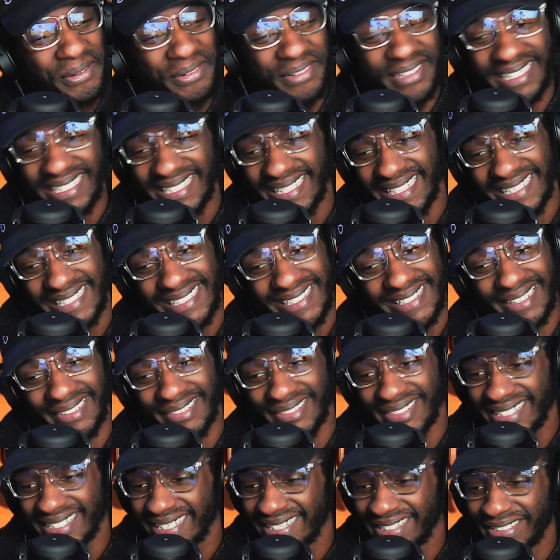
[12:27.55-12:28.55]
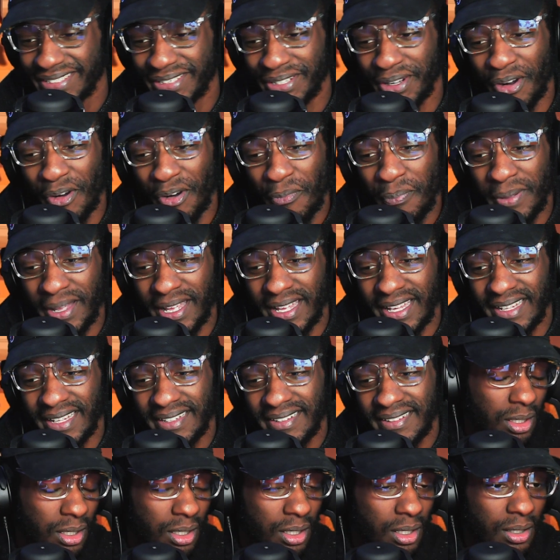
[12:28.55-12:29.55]
This is so
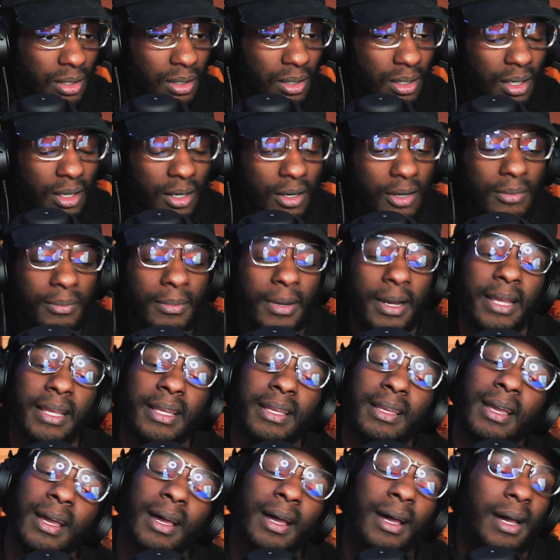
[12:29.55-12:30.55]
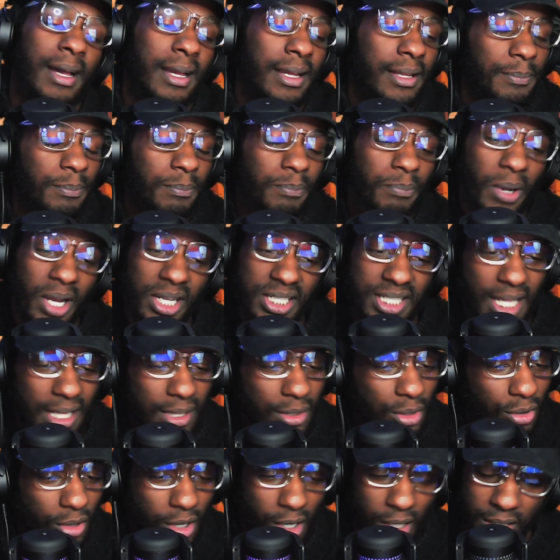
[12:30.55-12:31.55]
stupid. Oh my god. Punch that
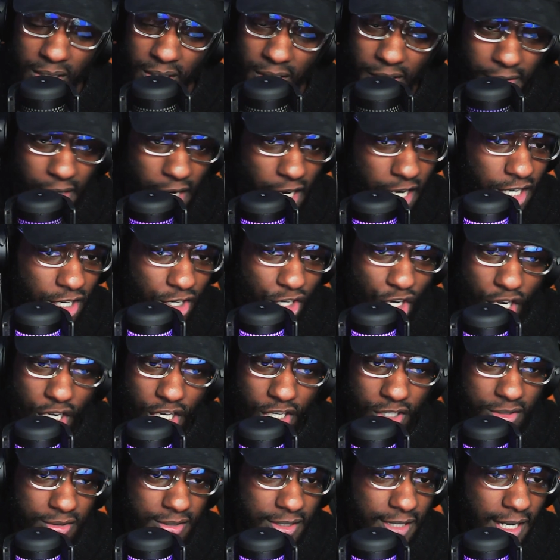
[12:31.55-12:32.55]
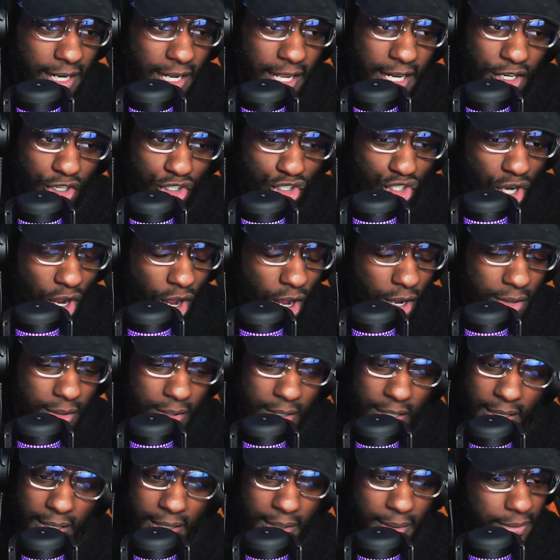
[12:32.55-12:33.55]
little girl in her in her in her in her jaw.
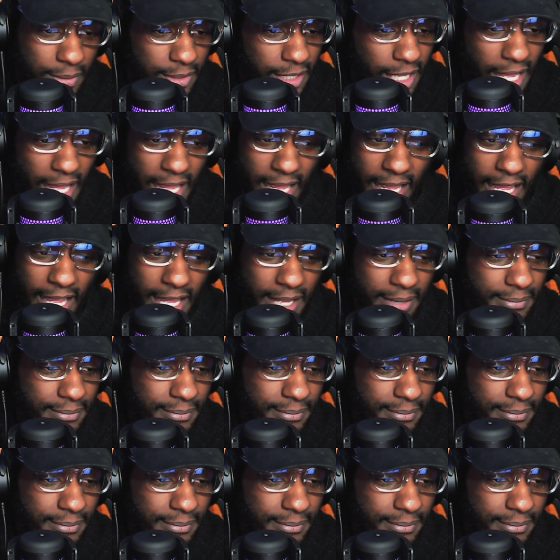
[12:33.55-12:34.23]
Yeah.